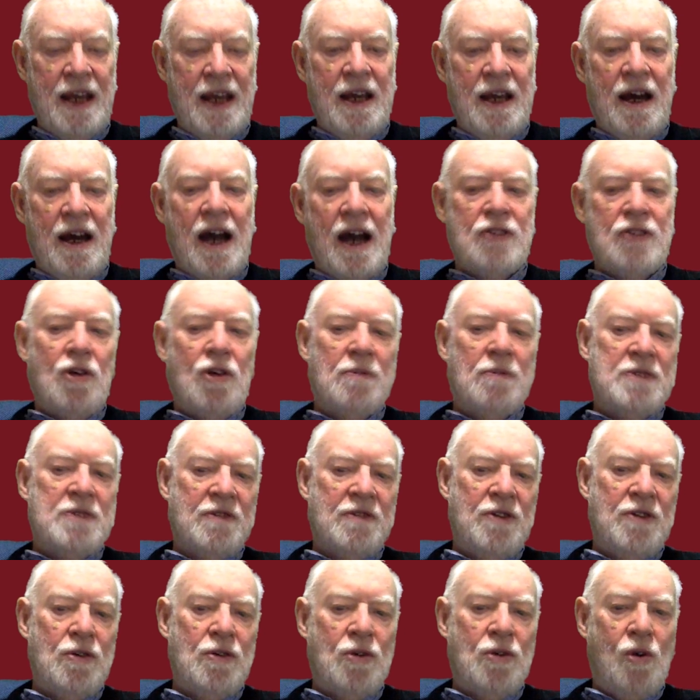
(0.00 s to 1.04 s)
I dropped a
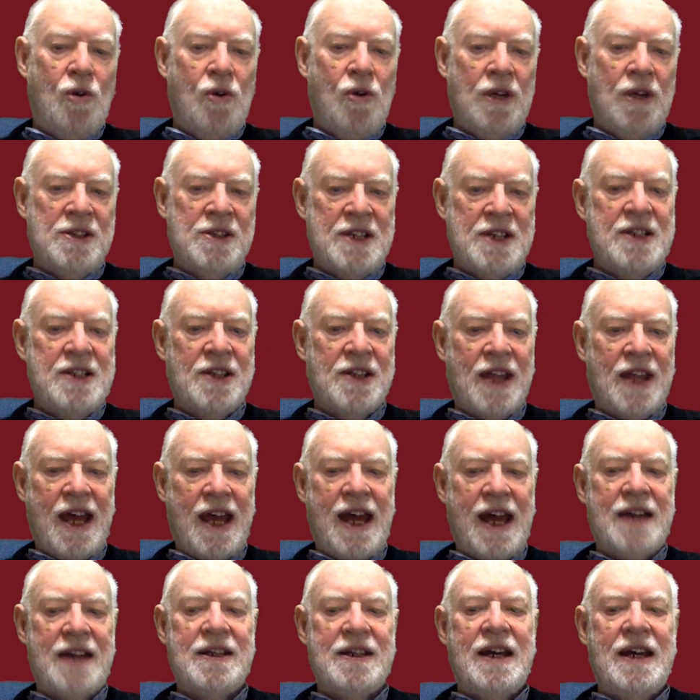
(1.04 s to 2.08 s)
few coins into the
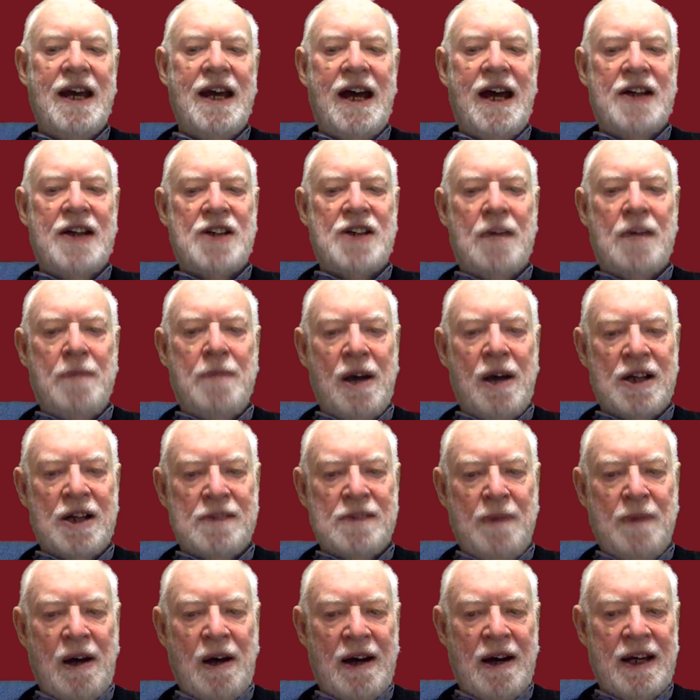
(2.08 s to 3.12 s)
hat as I passed
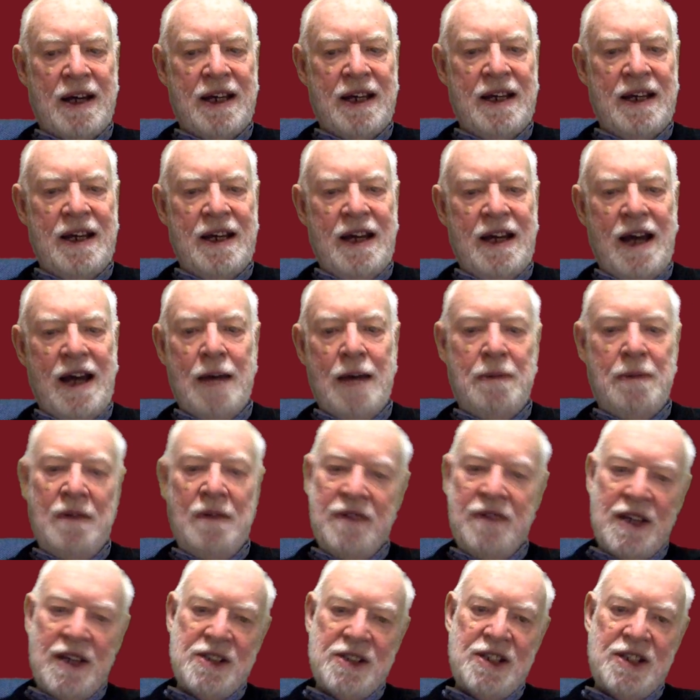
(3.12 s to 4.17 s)
by,
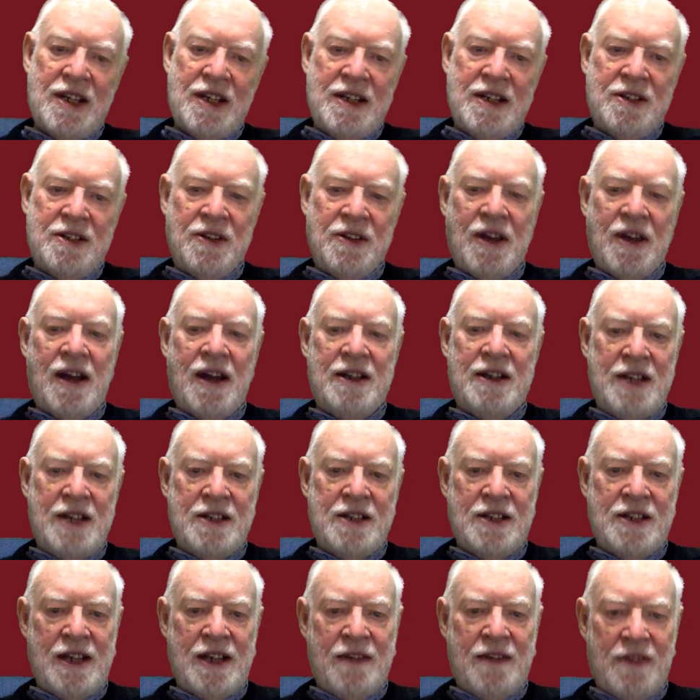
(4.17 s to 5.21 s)
oblivious to the
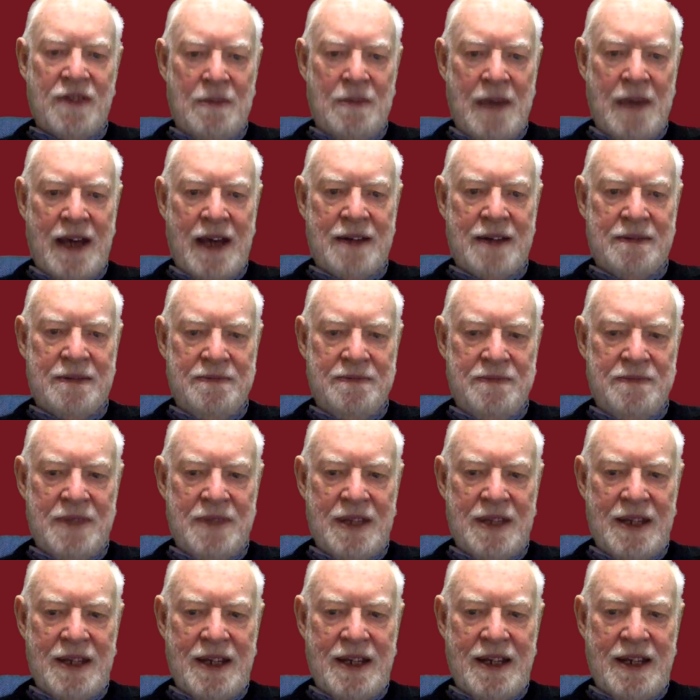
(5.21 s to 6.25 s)
identity of the man.
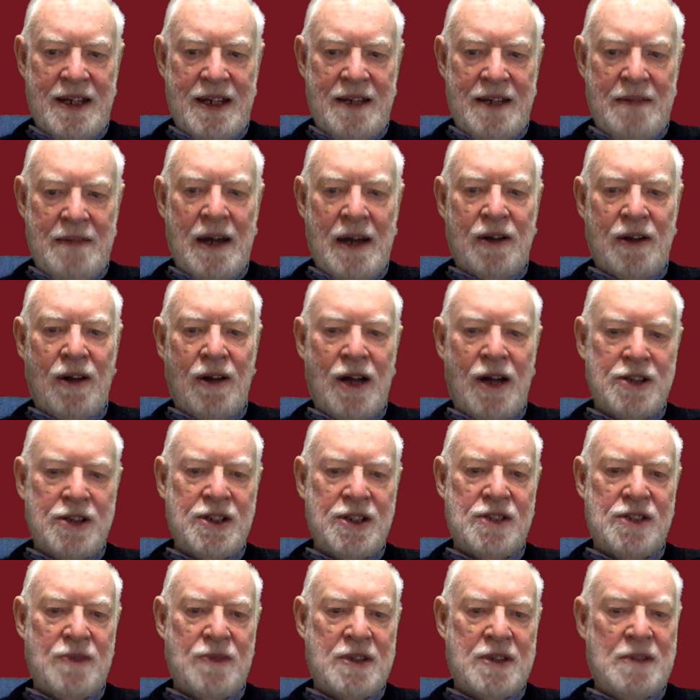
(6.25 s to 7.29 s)
Michael
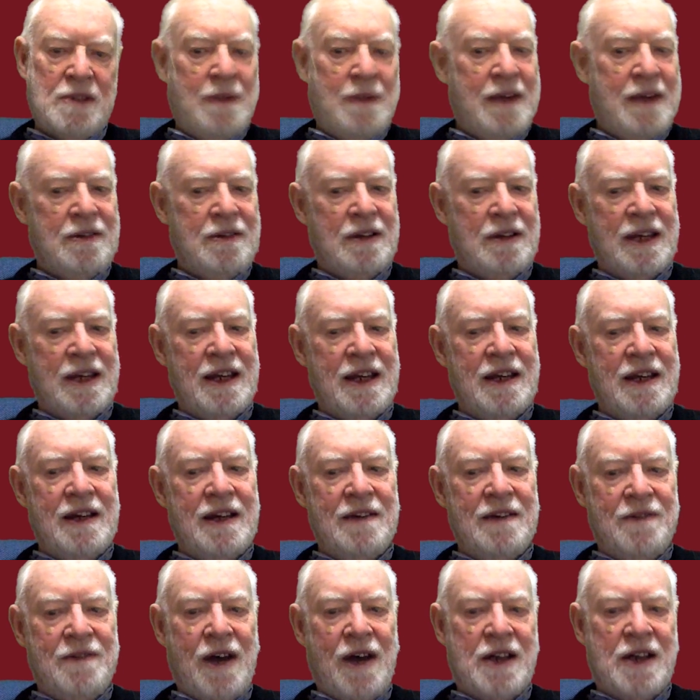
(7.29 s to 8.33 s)
Hutchence was apparently
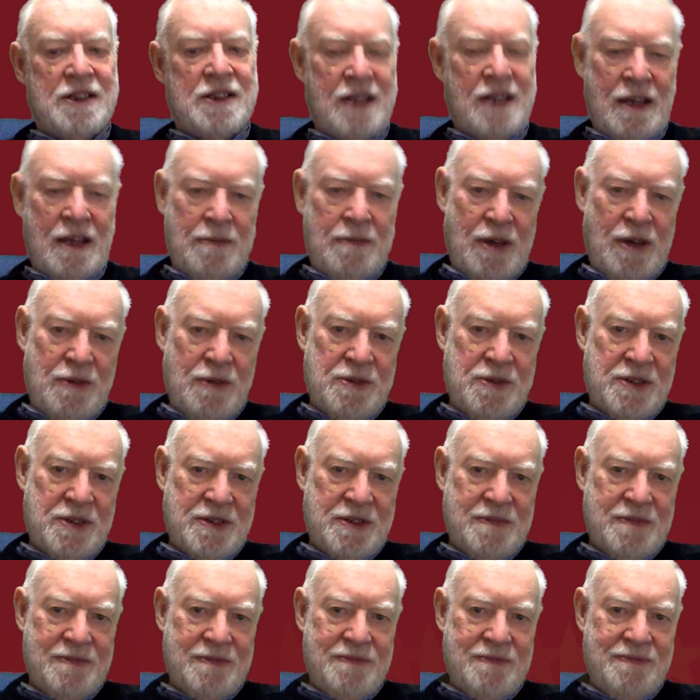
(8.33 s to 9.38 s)
vastly amused.
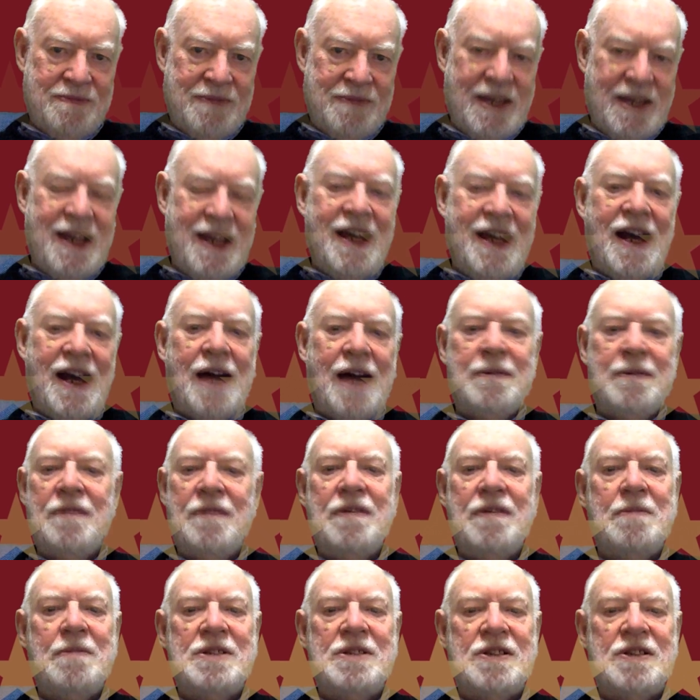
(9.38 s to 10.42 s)
I'm
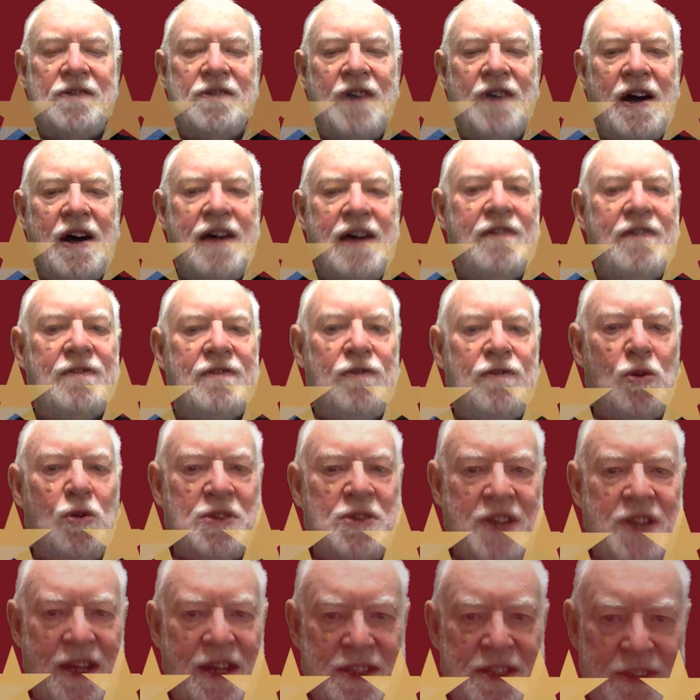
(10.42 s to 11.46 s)
giving Mystify 4
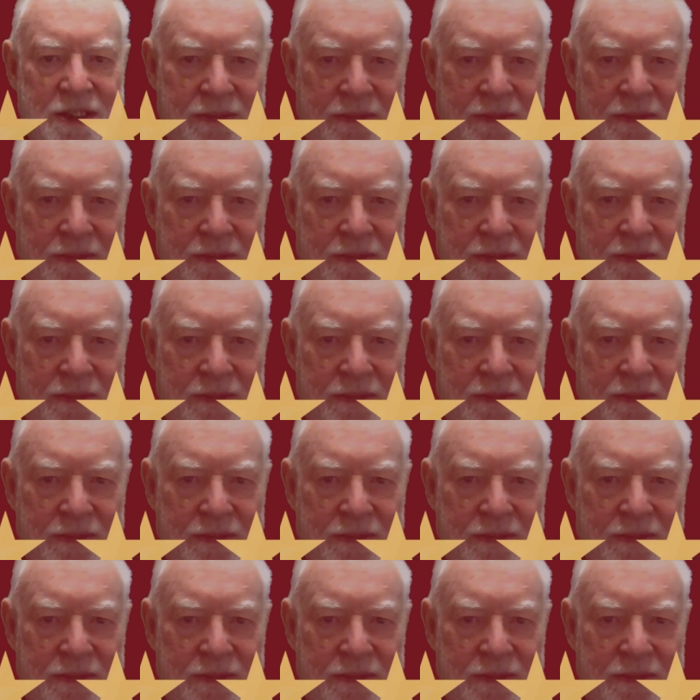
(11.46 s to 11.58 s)
stars.